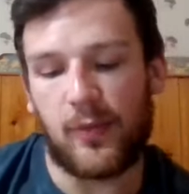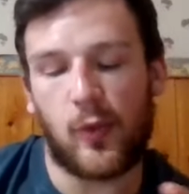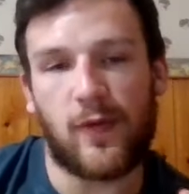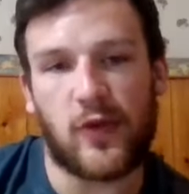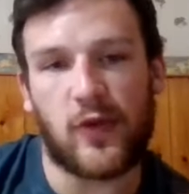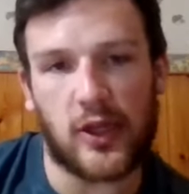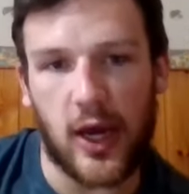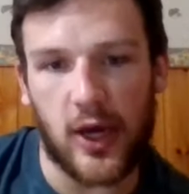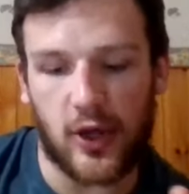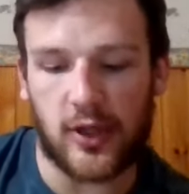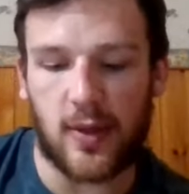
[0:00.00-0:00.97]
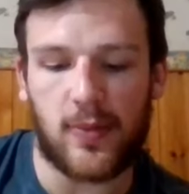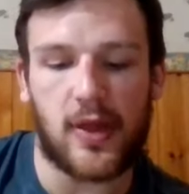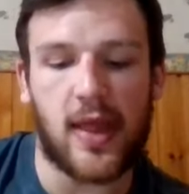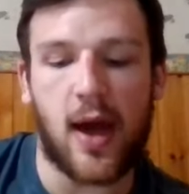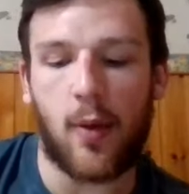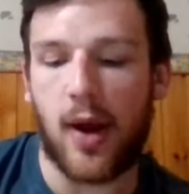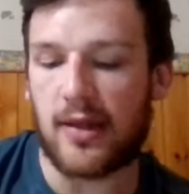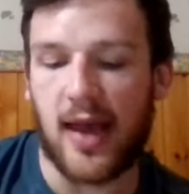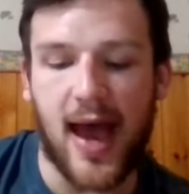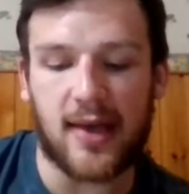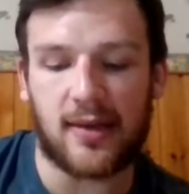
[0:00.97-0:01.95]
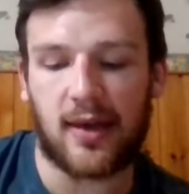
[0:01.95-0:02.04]
We've just touched on something that I wanted to
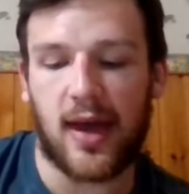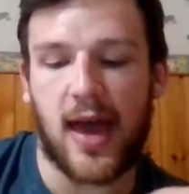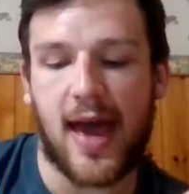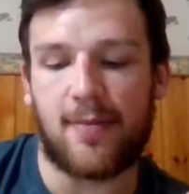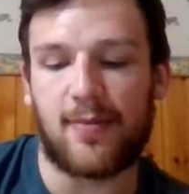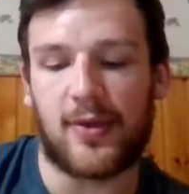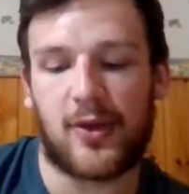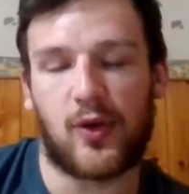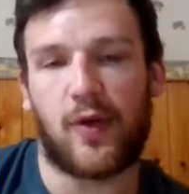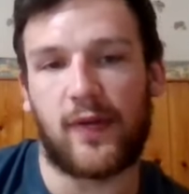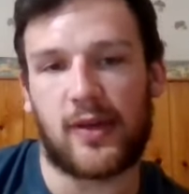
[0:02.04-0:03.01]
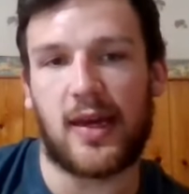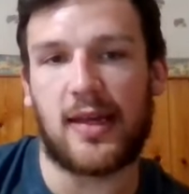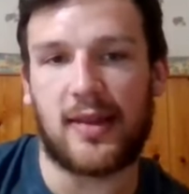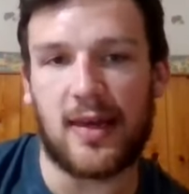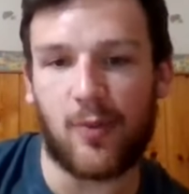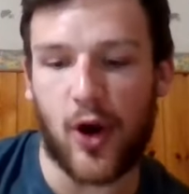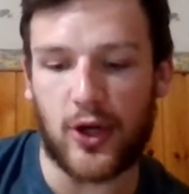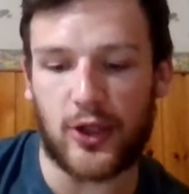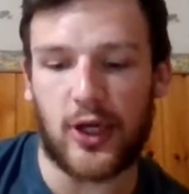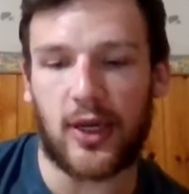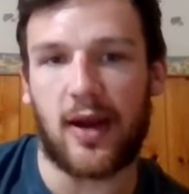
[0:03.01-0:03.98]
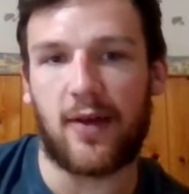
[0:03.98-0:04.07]
ask. So obviously Team Wars,
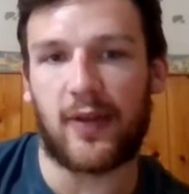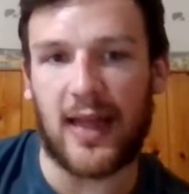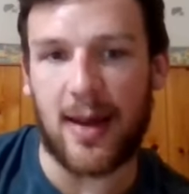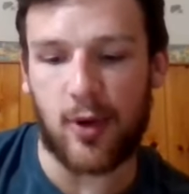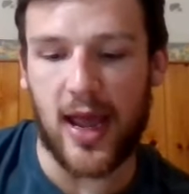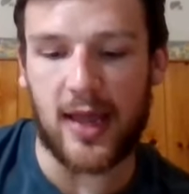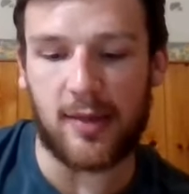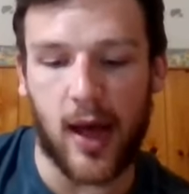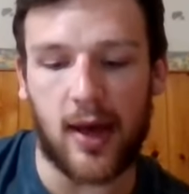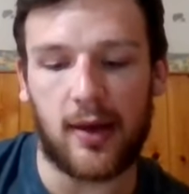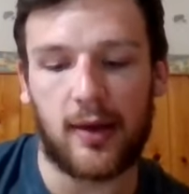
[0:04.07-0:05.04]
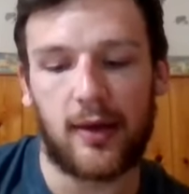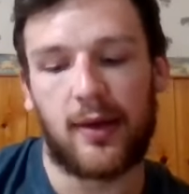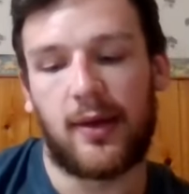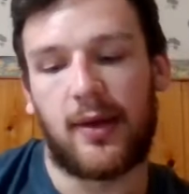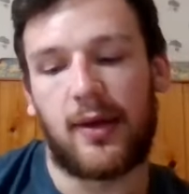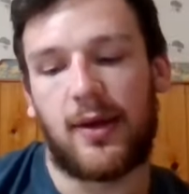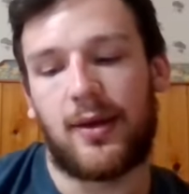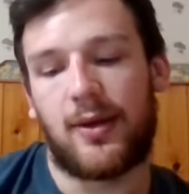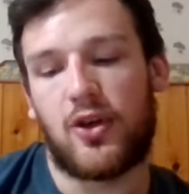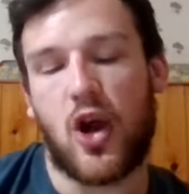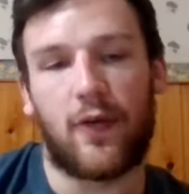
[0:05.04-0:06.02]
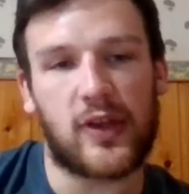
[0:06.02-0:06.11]
you kind of elaborated, but
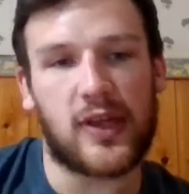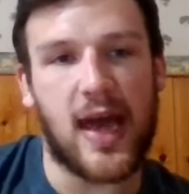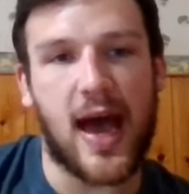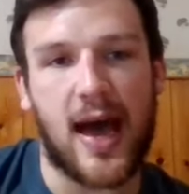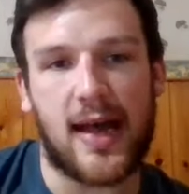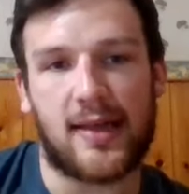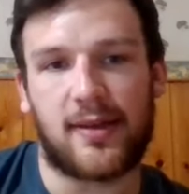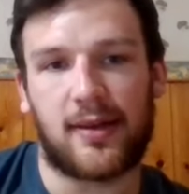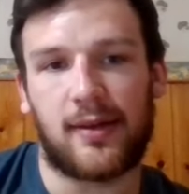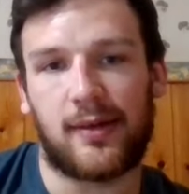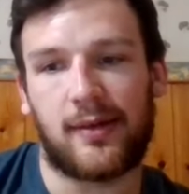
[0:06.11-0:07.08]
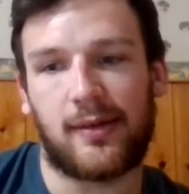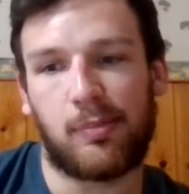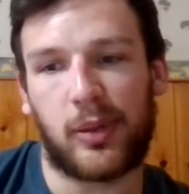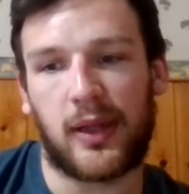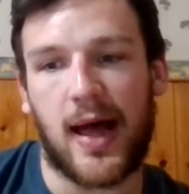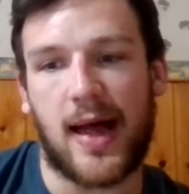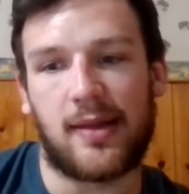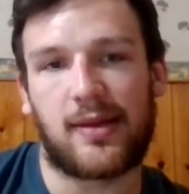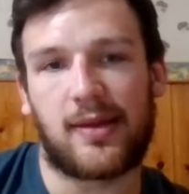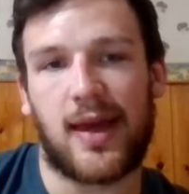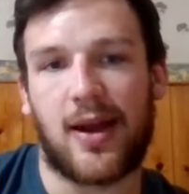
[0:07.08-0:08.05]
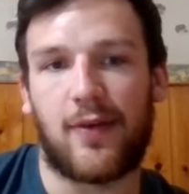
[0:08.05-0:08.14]
you obviously had plans
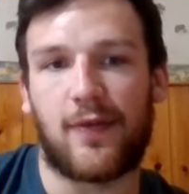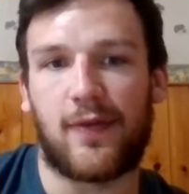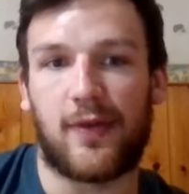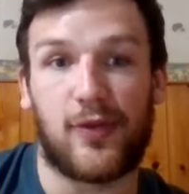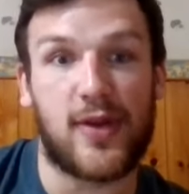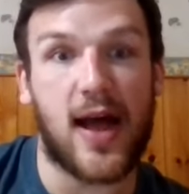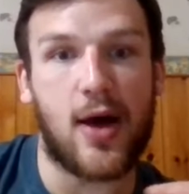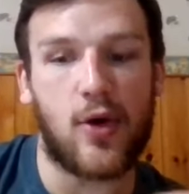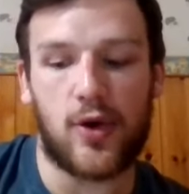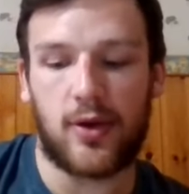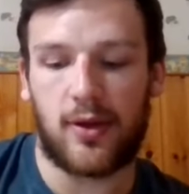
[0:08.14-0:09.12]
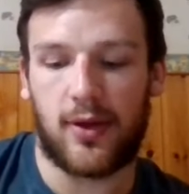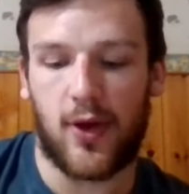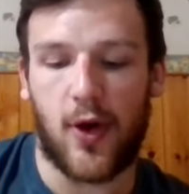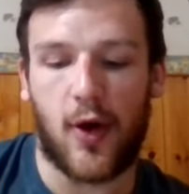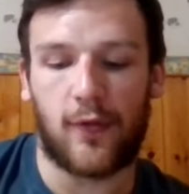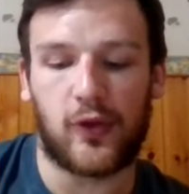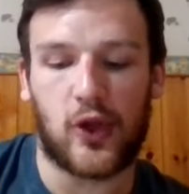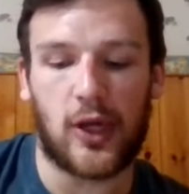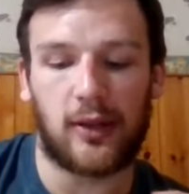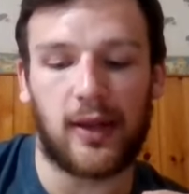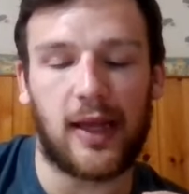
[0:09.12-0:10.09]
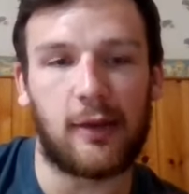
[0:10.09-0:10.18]
kind of now of
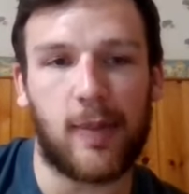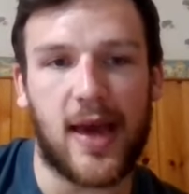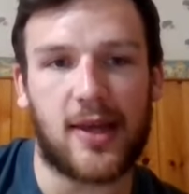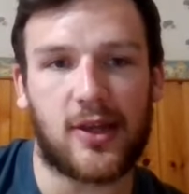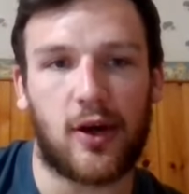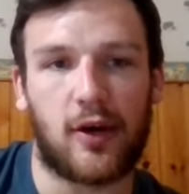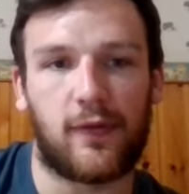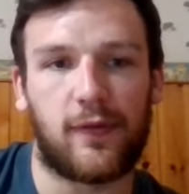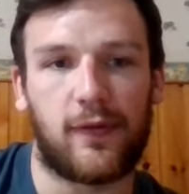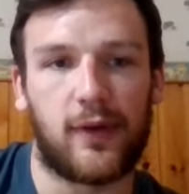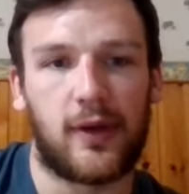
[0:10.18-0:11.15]
doing little bits of